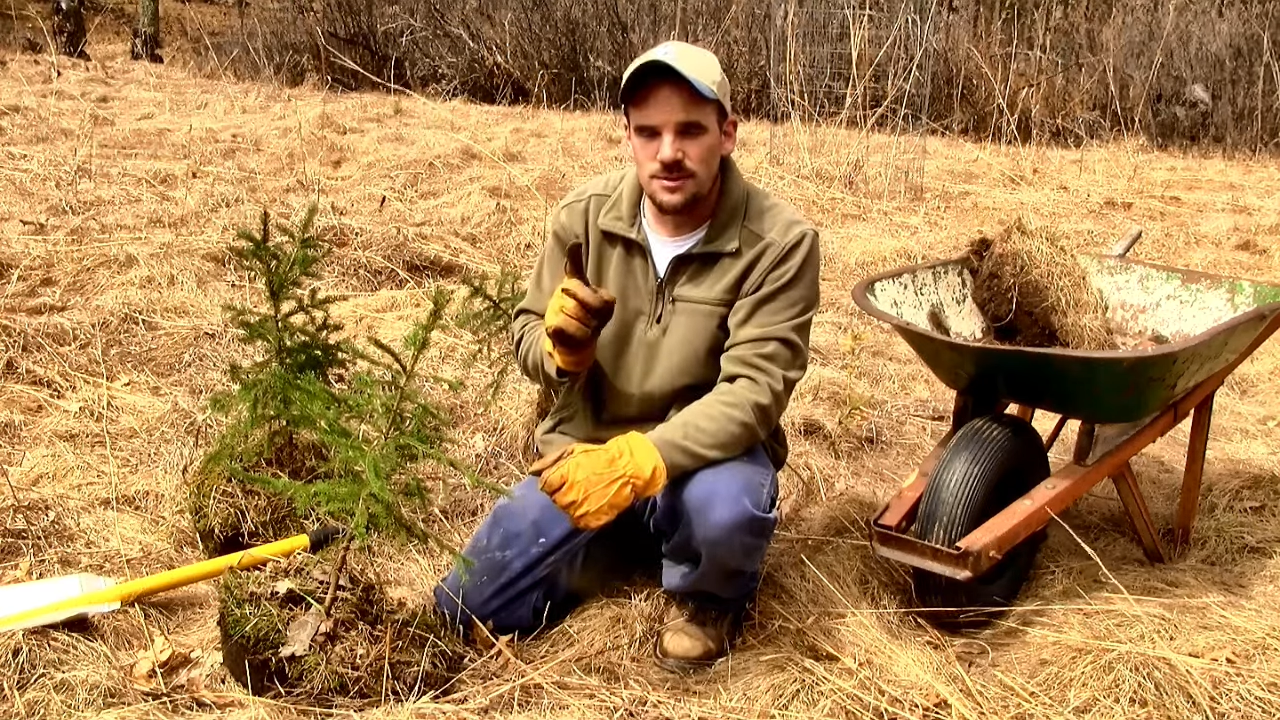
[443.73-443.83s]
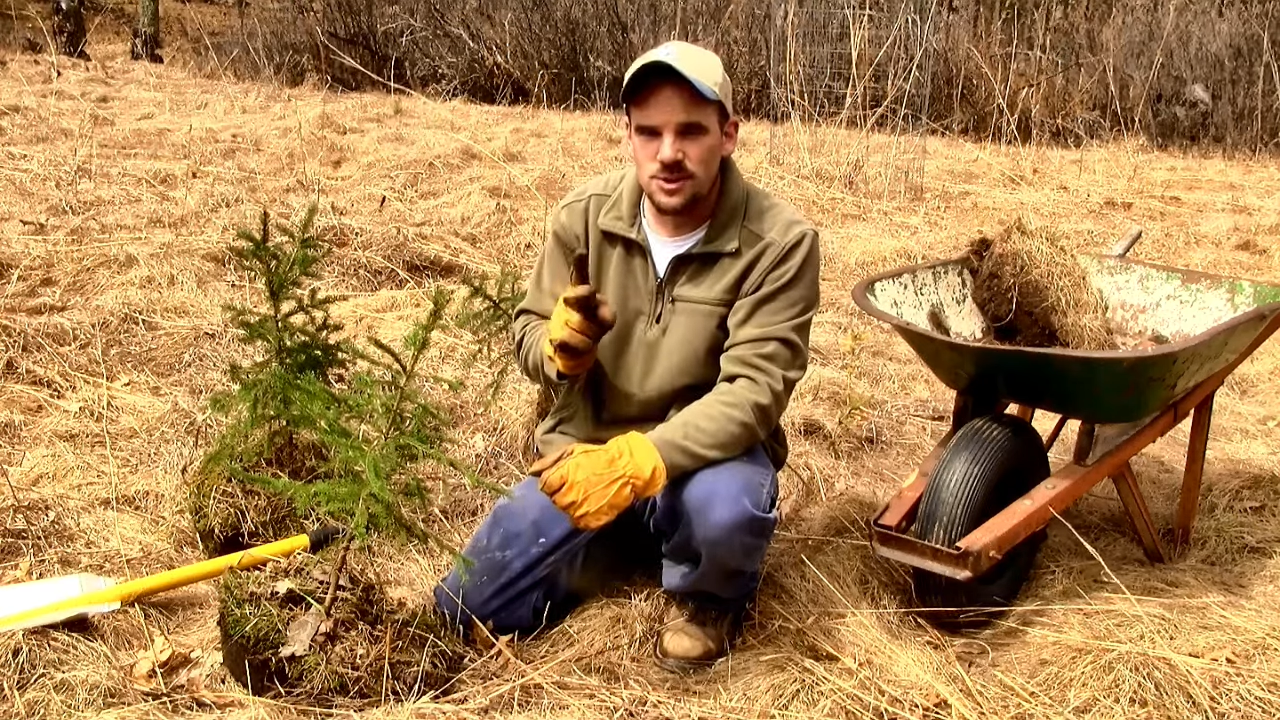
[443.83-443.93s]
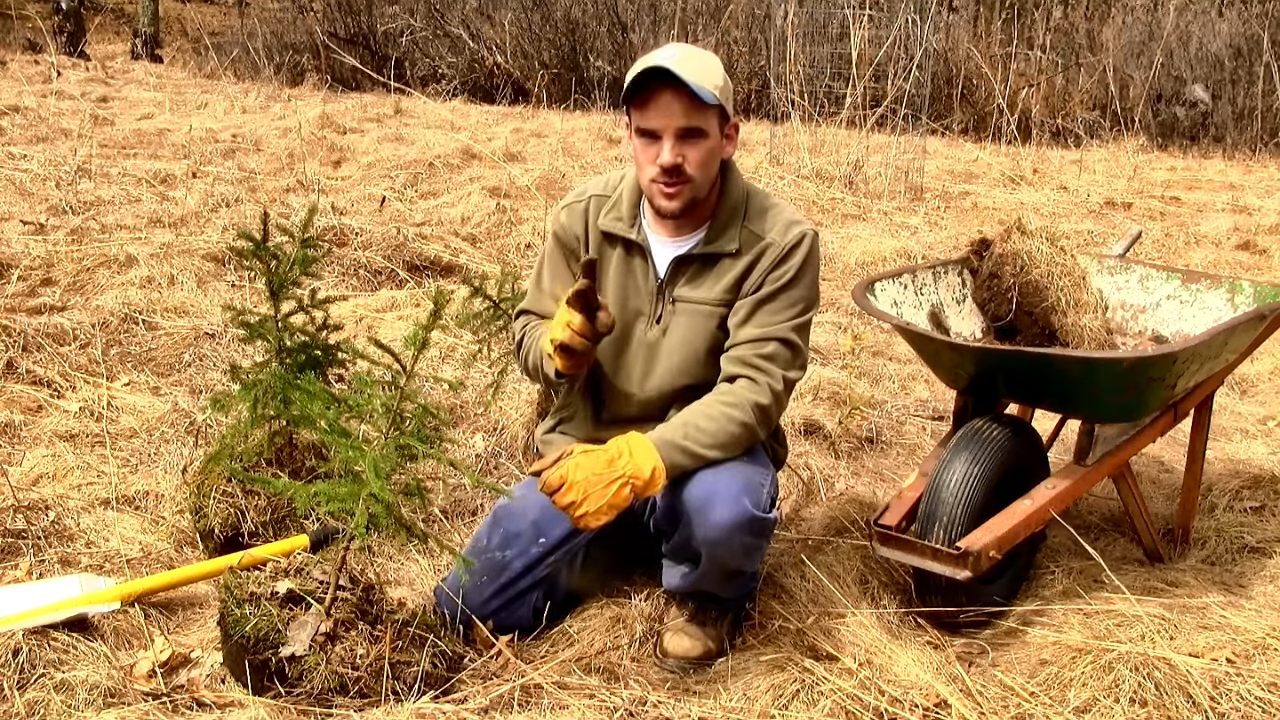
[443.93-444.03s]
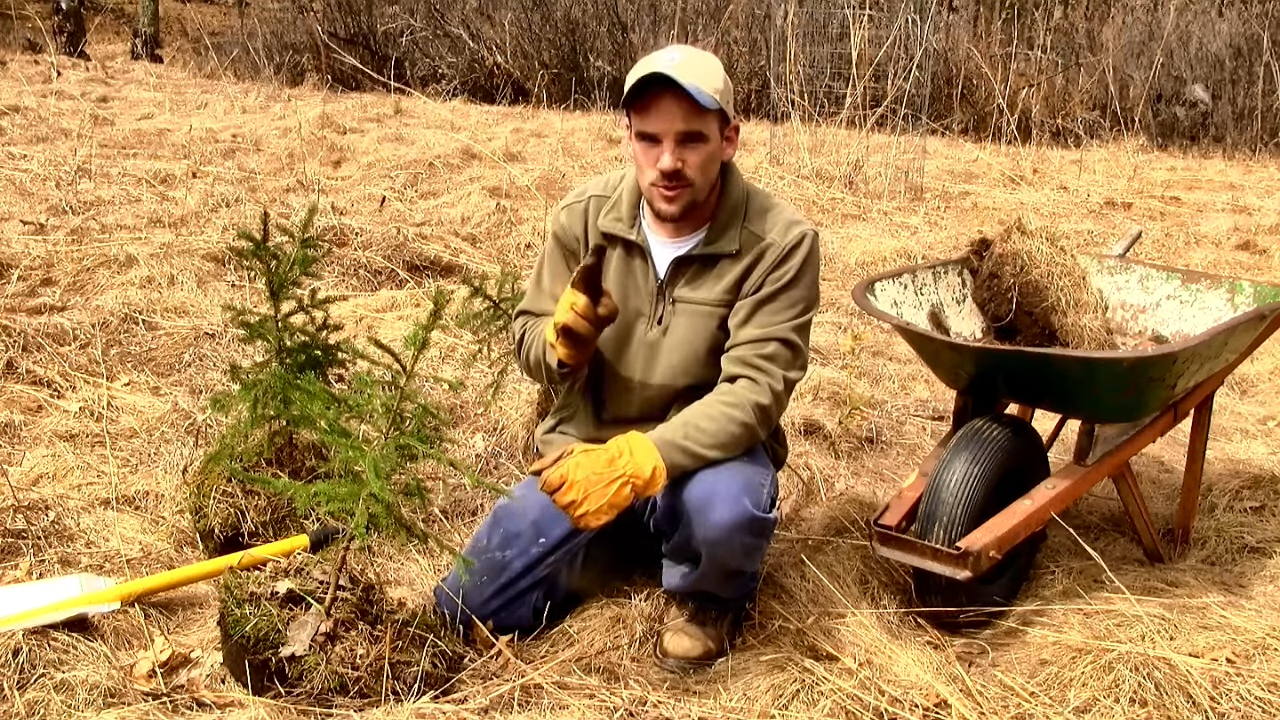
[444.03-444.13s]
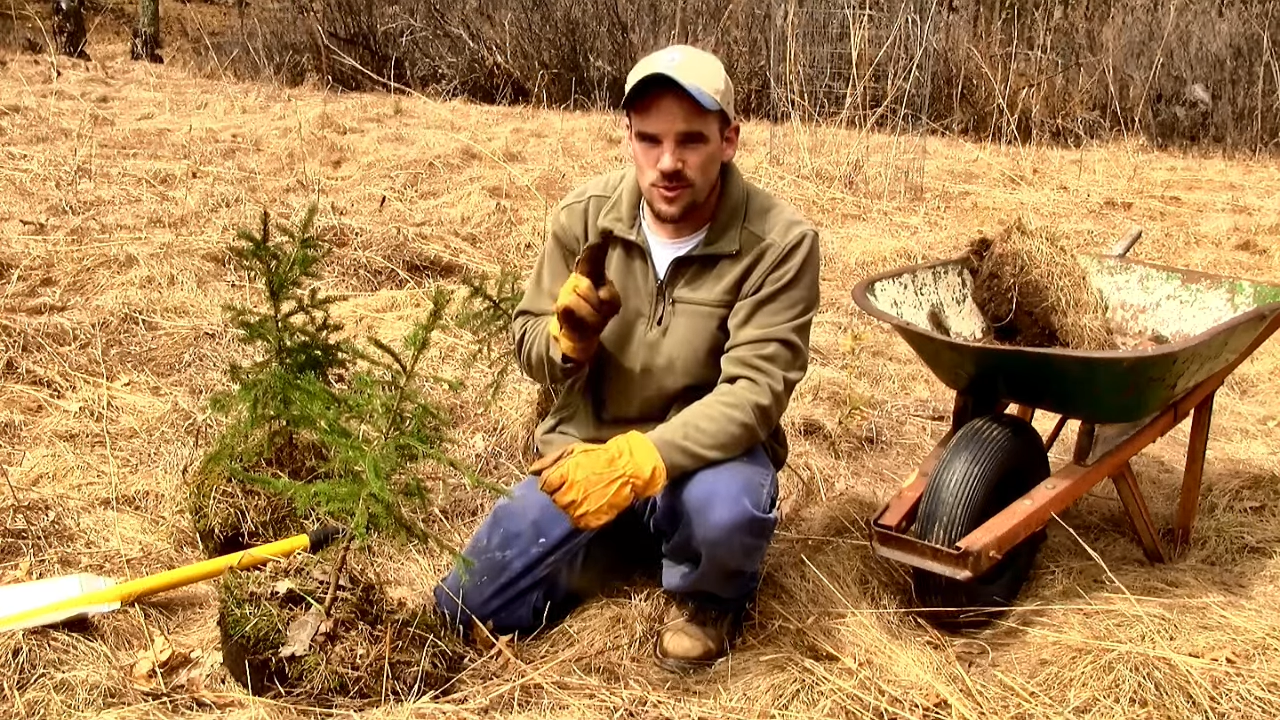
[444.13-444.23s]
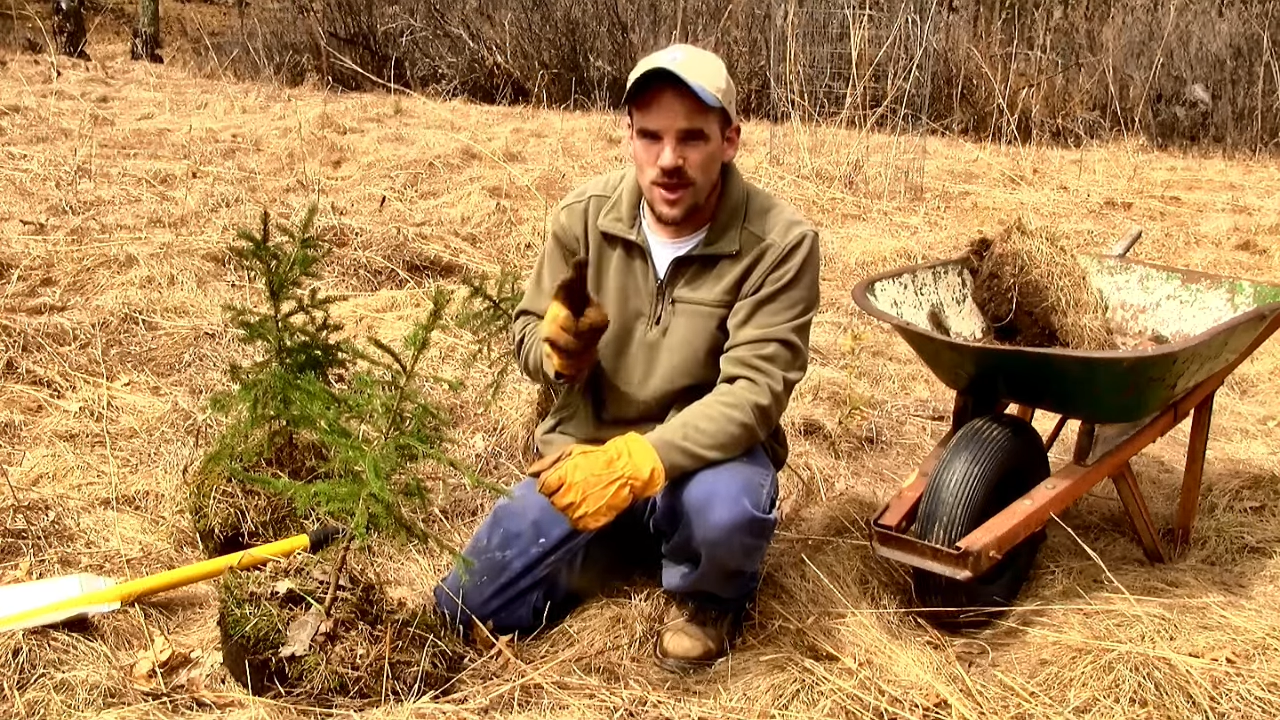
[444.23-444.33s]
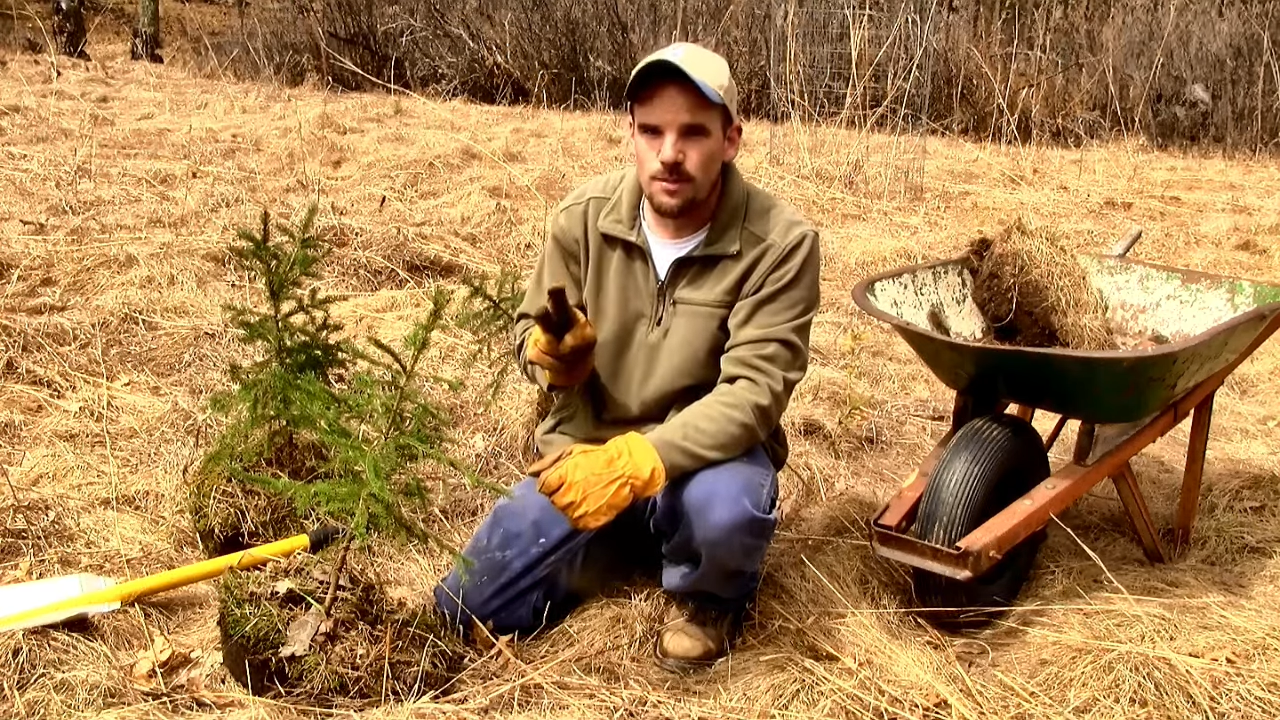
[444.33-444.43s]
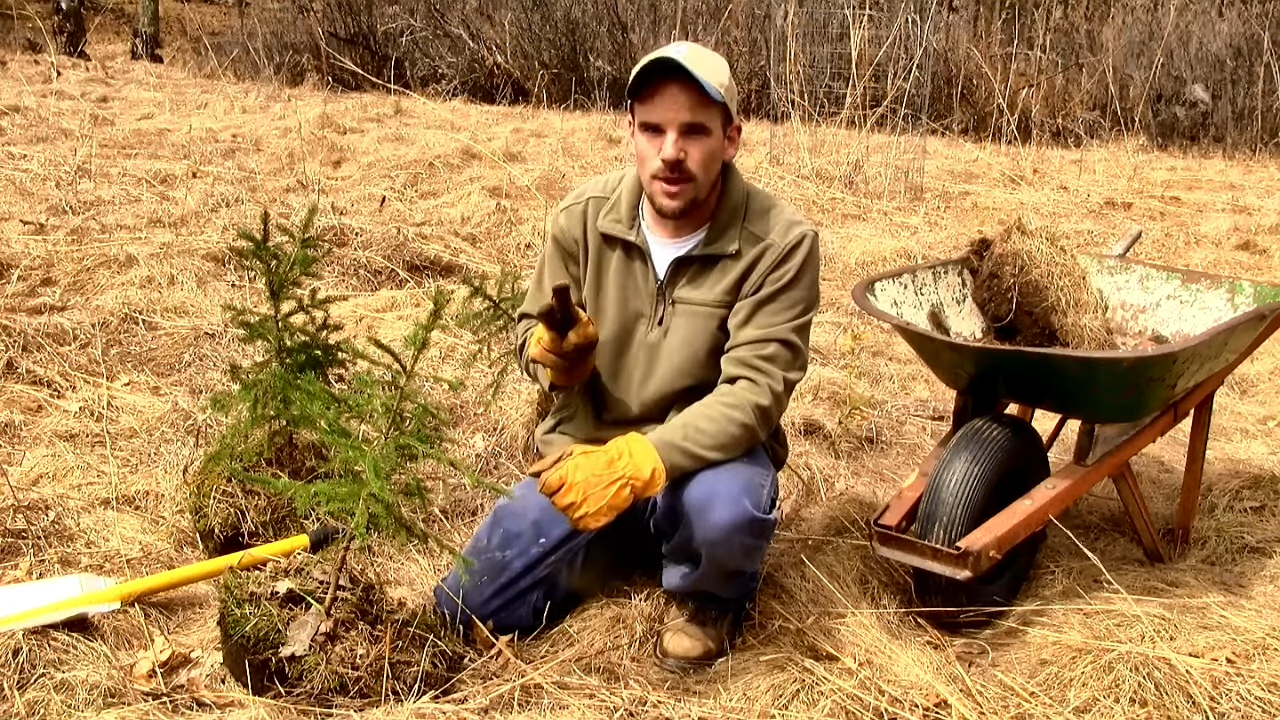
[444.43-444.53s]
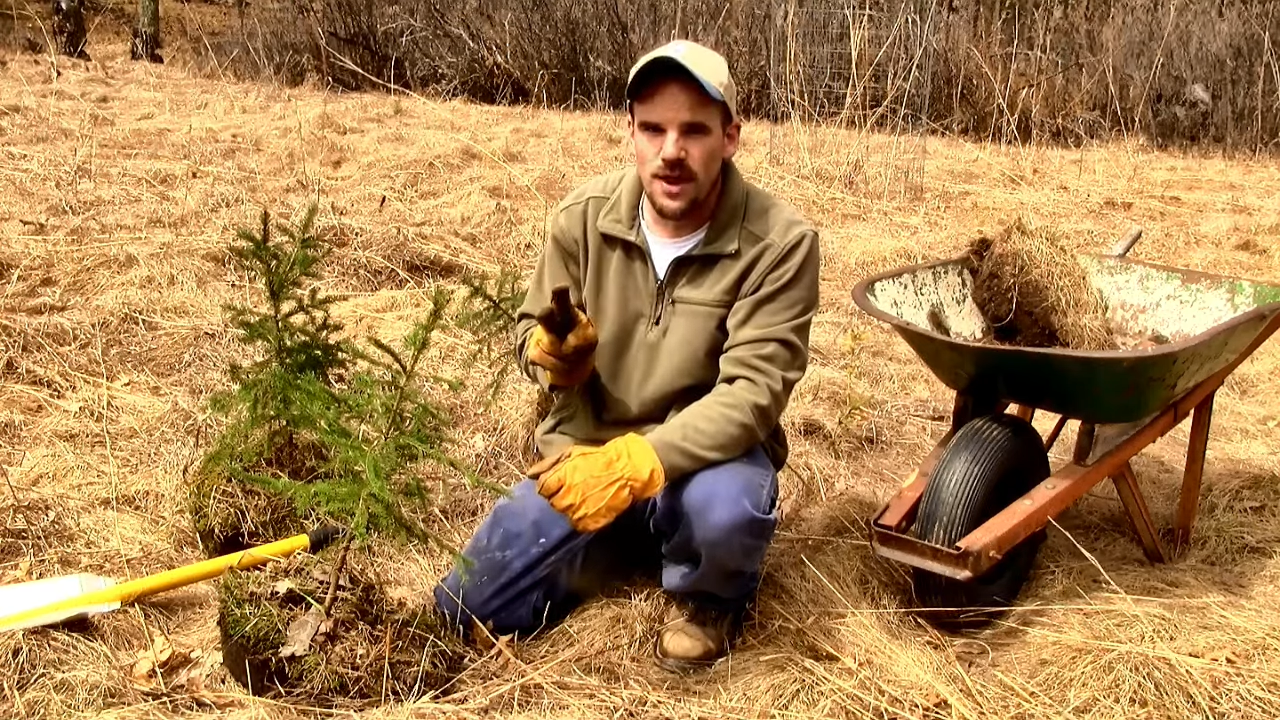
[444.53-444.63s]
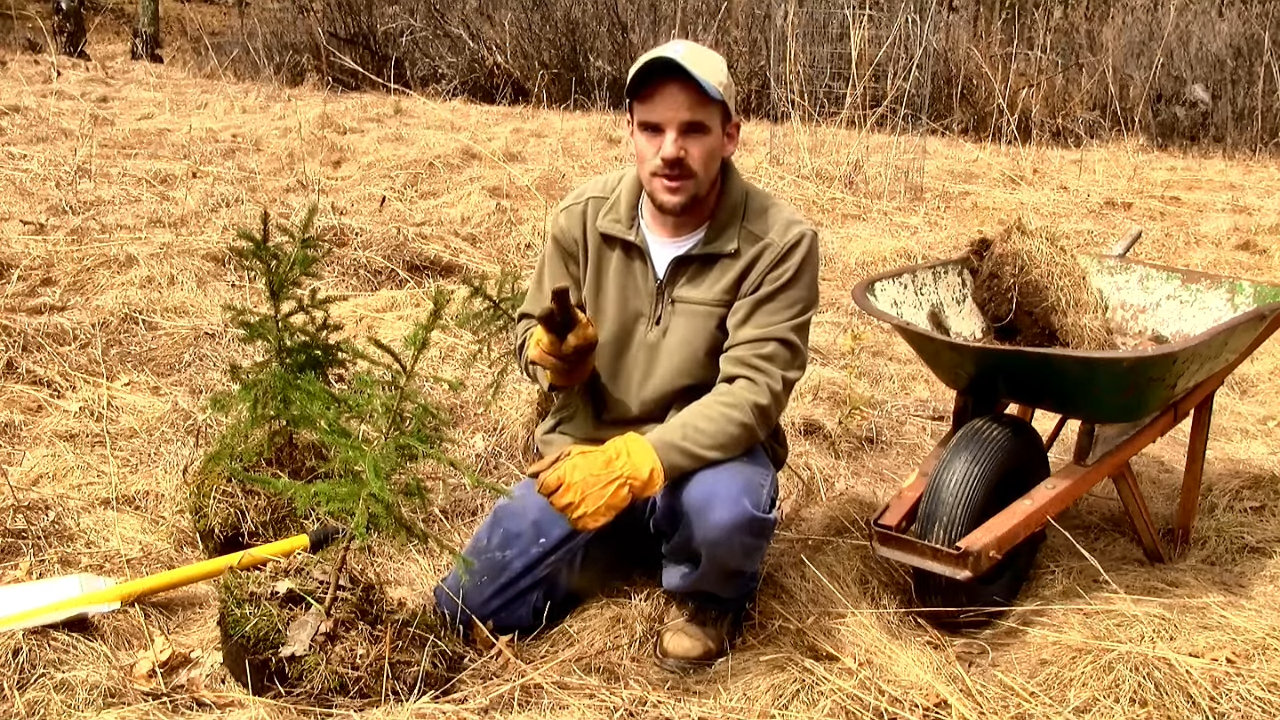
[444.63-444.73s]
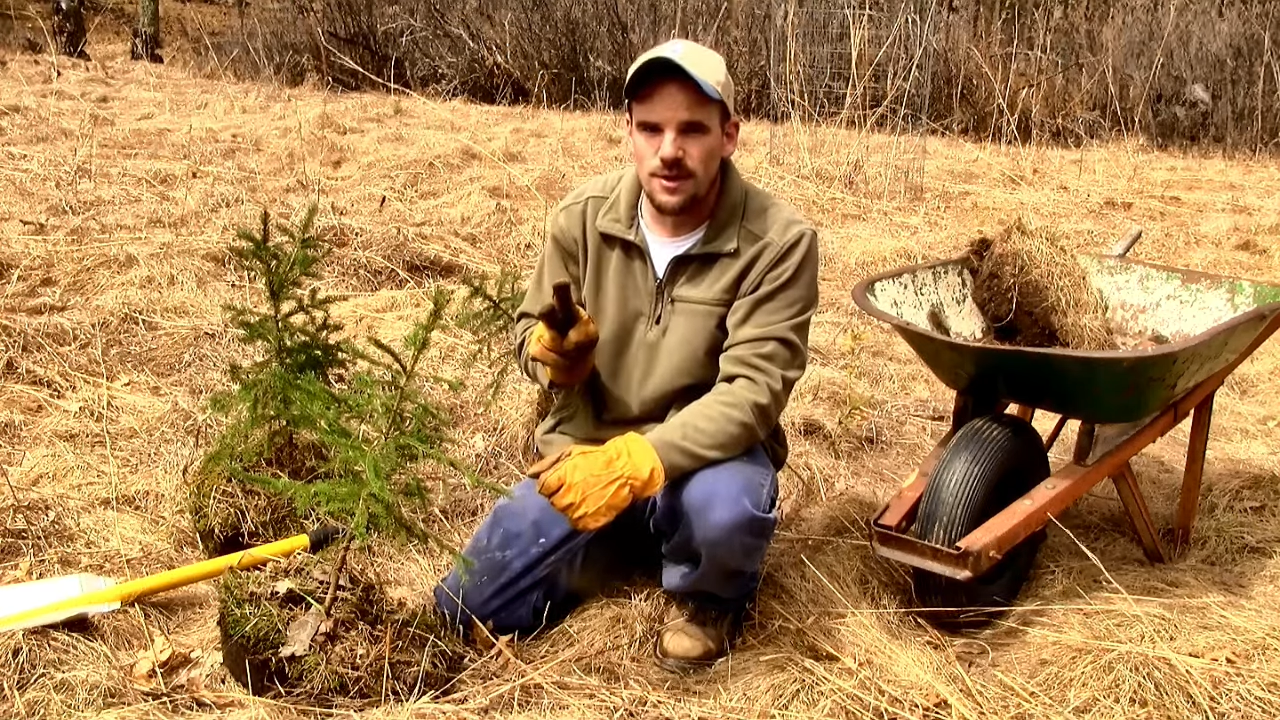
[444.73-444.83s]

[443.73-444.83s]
So do red pine.